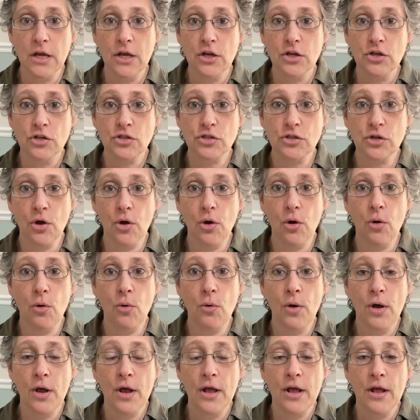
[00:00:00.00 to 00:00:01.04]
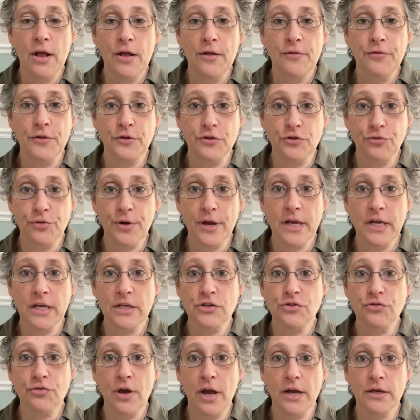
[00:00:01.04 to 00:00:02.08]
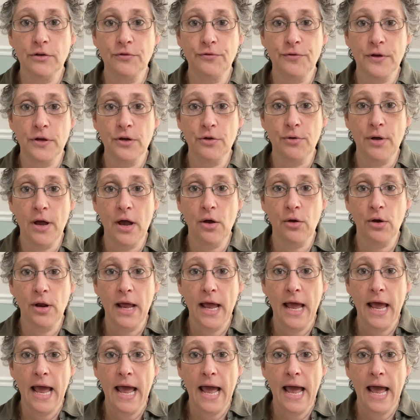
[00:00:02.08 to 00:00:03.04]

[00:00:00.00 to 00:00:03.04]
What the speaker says: So the trick is trying to figure out